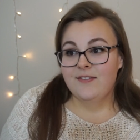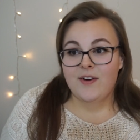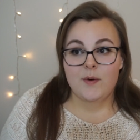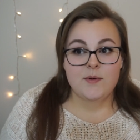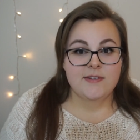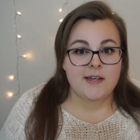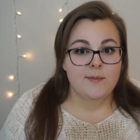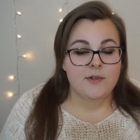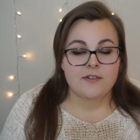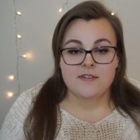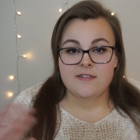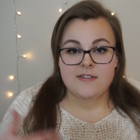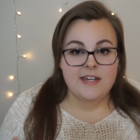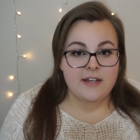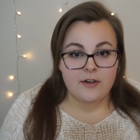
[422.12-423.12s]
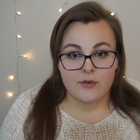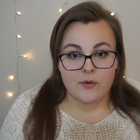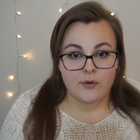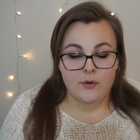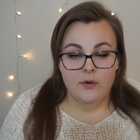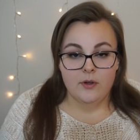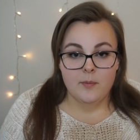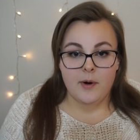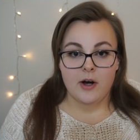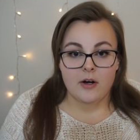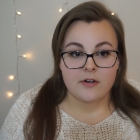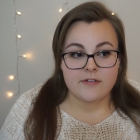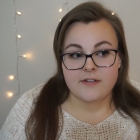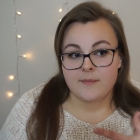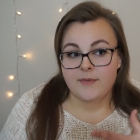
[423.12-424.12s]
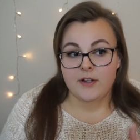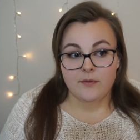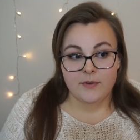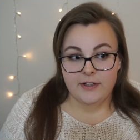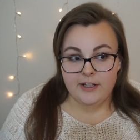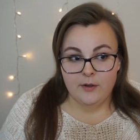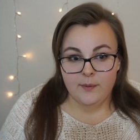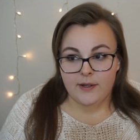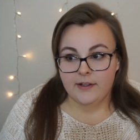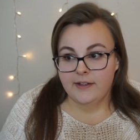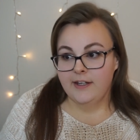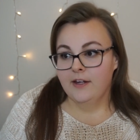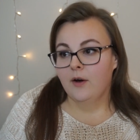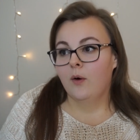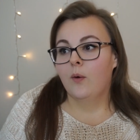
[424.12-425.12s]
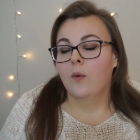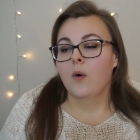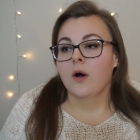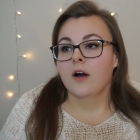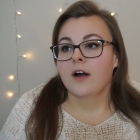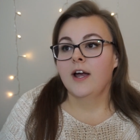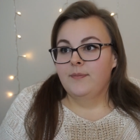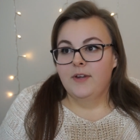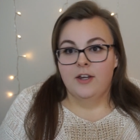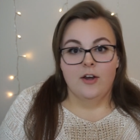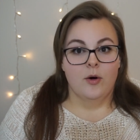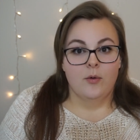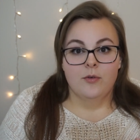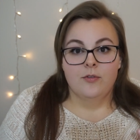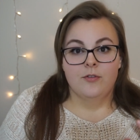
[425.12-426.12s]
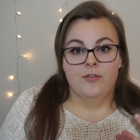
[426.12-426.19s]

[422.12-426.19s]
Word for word: if I was able to sneak a granola bar or something really quickly, or, you know,